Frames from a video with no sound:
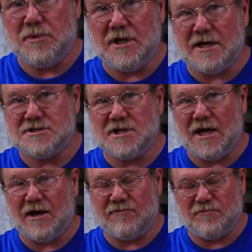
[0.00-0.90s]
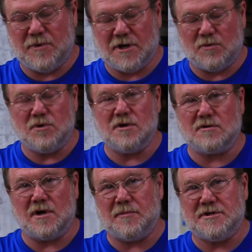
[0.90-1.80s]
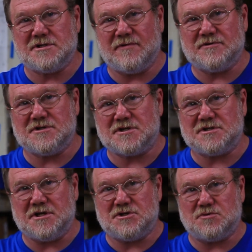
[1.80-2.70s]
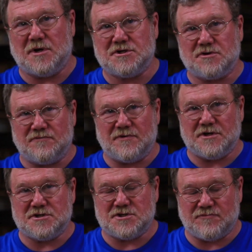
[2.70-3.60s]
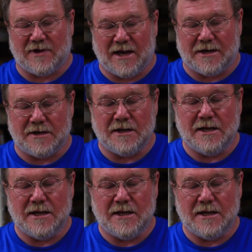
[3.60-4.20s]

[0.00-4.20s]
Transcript: BSF, but a real crummy 7 16 wrench will fit just fine.